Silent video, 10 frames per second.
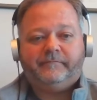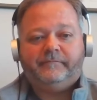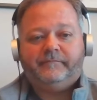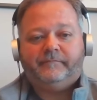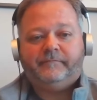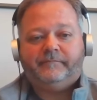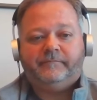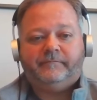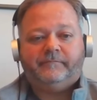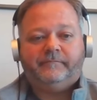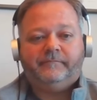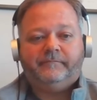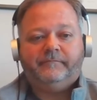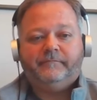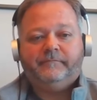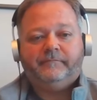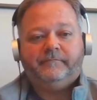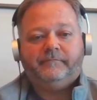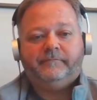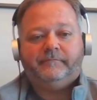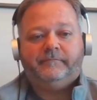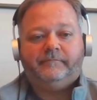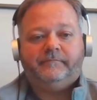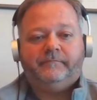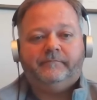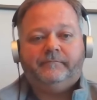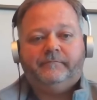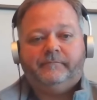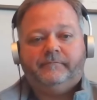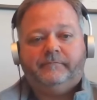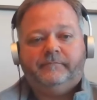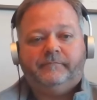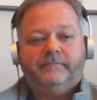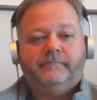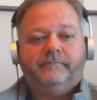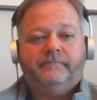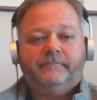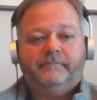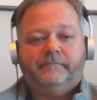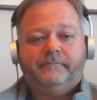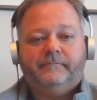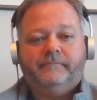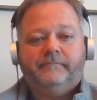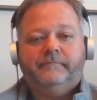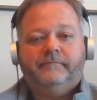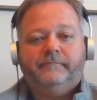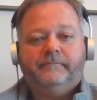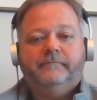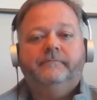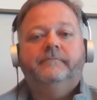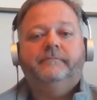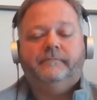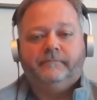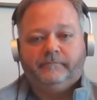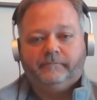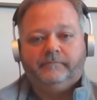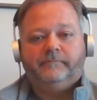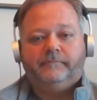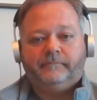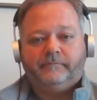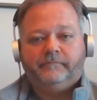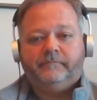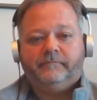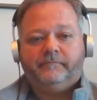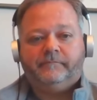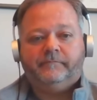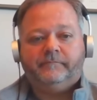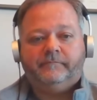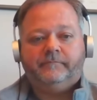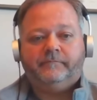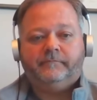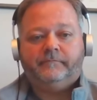This person isn't speaking.